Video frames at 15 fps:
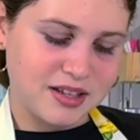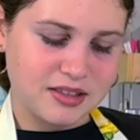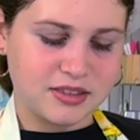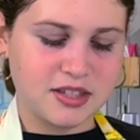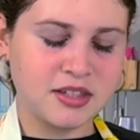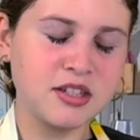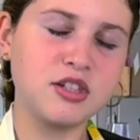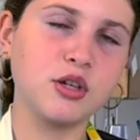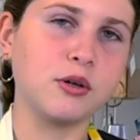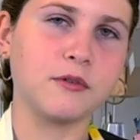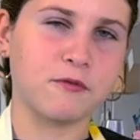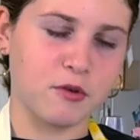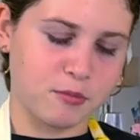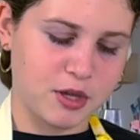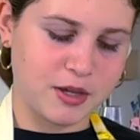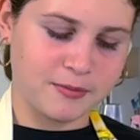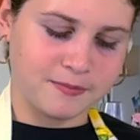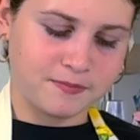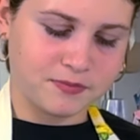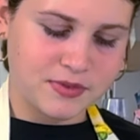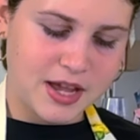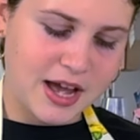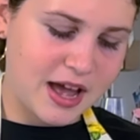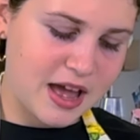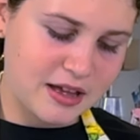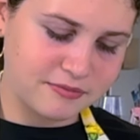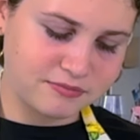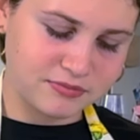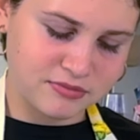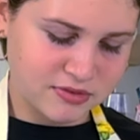doesn't do it for me.
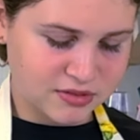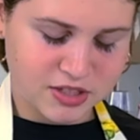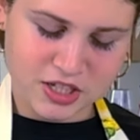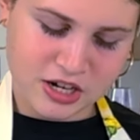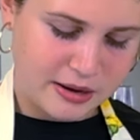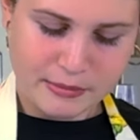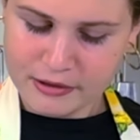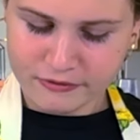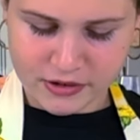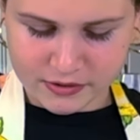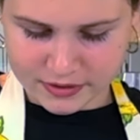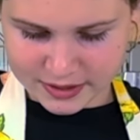It's not my favorite.